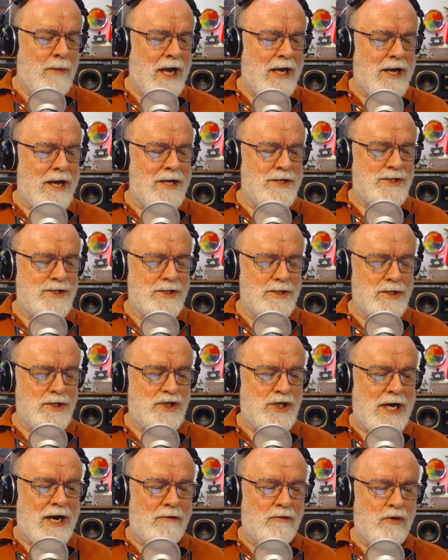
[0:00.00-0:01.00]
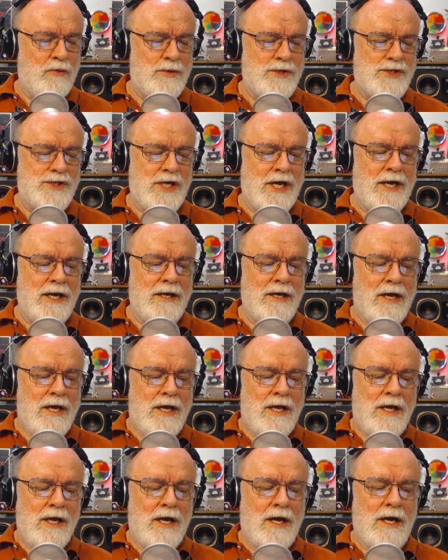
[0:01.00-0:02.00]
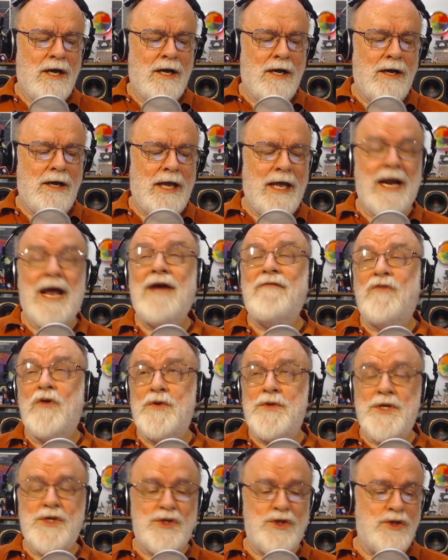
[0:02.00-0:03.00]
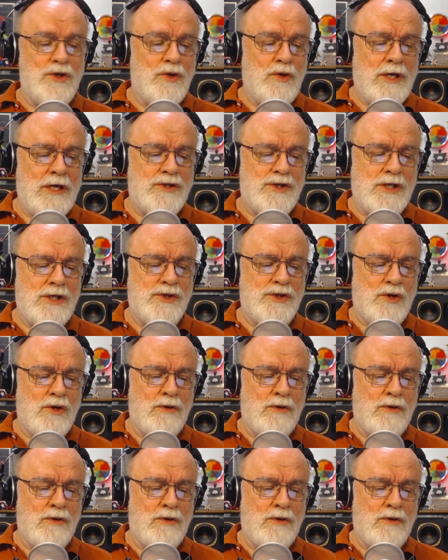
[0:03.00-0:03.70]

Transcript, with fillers: Mike Heiss in the chat room is saying, and I've heard this too, he's